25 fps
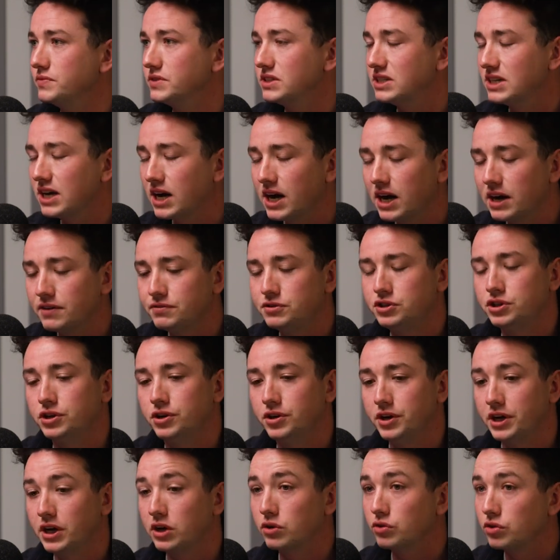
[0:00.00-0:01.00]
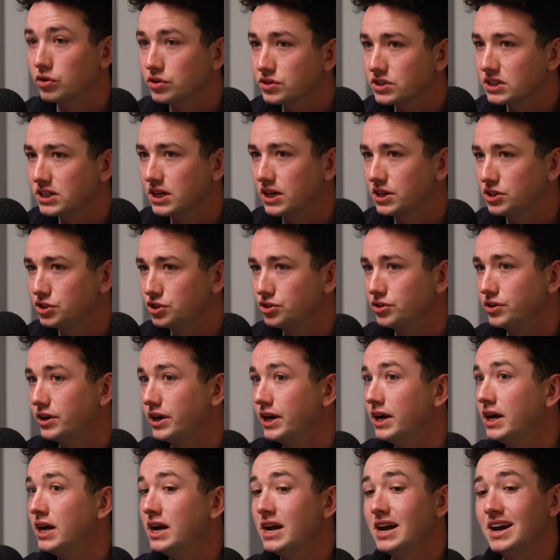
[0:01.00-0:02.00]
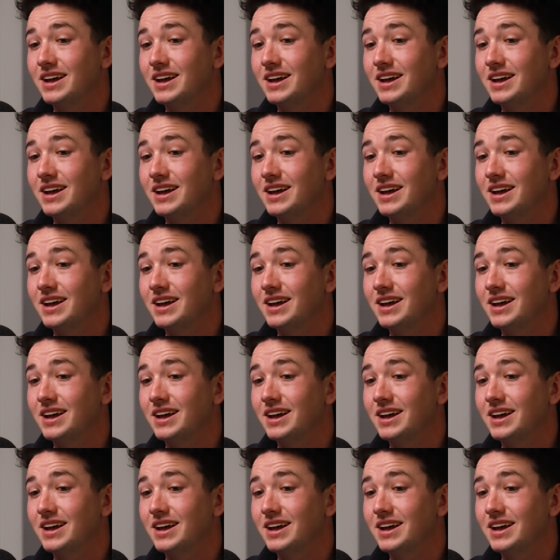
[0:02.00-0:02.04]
Tough journey, cross country,